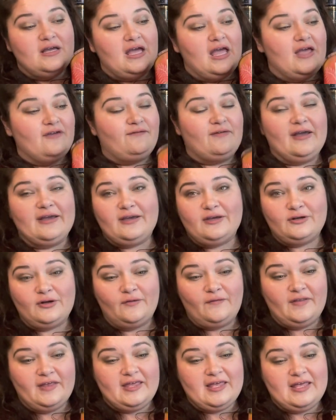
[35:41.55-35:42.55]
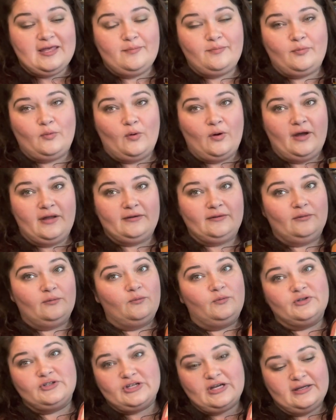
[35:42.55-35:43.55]
If I could only keep one,
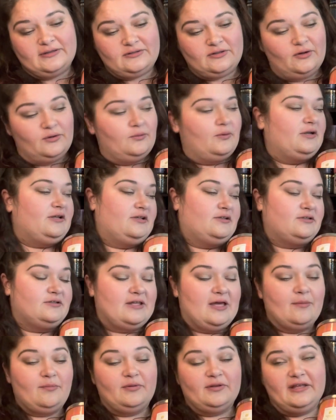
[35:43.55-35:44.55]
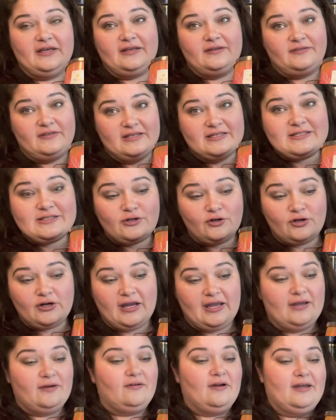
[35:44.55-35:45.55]
which I don't want to do that, but like this
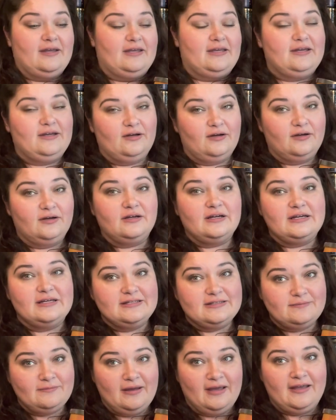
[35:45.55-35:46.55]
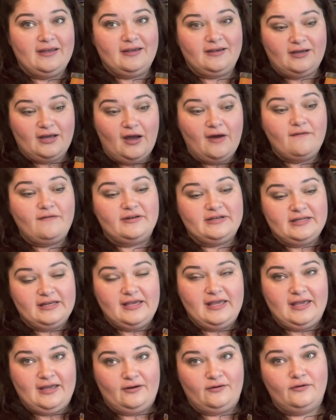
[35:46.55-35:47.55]
crate right here is my coveted
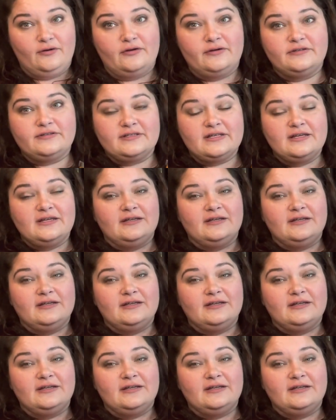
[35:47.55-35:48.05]
candles.